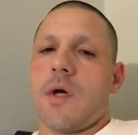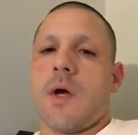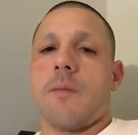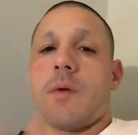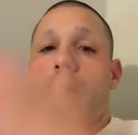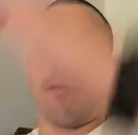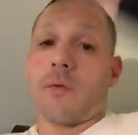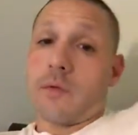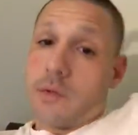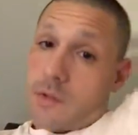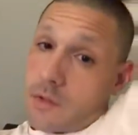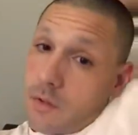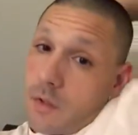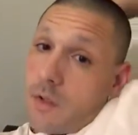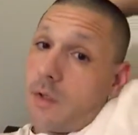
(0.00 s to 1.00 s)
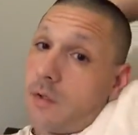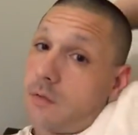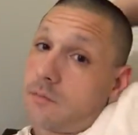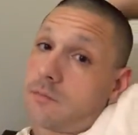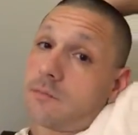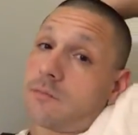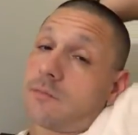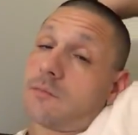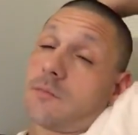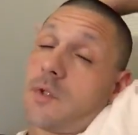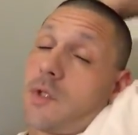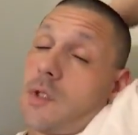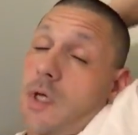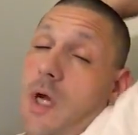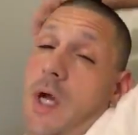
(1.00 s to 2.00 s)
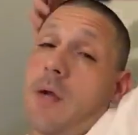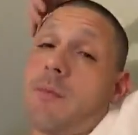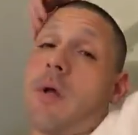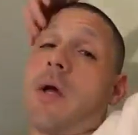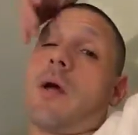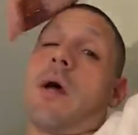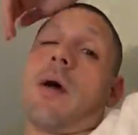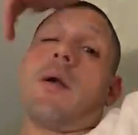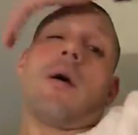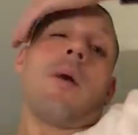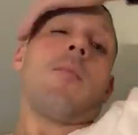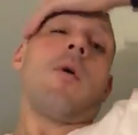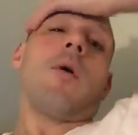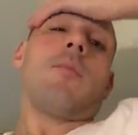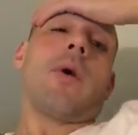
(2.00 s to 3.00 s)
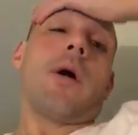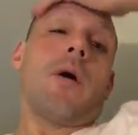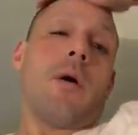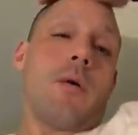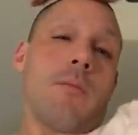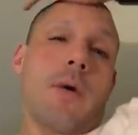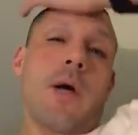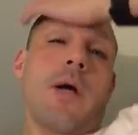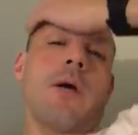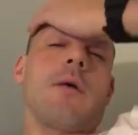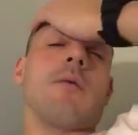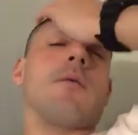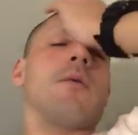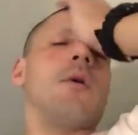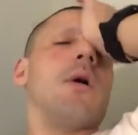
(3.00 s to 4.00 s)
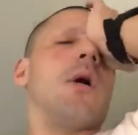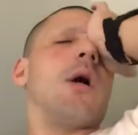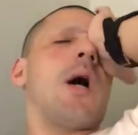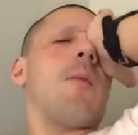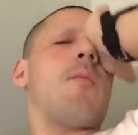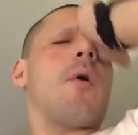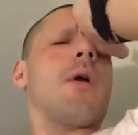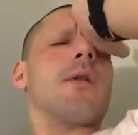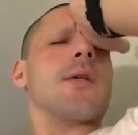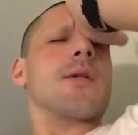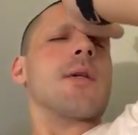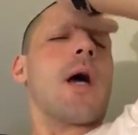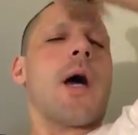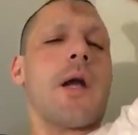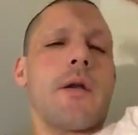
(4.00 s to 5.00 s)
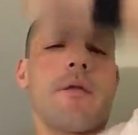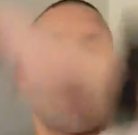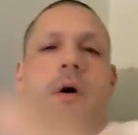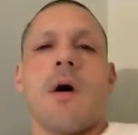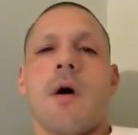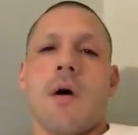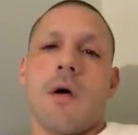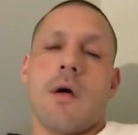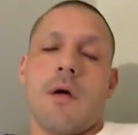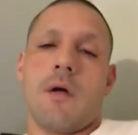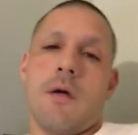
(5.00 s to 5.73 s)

I'm not really sure. I'm not. I'm on my own. I'm on the side of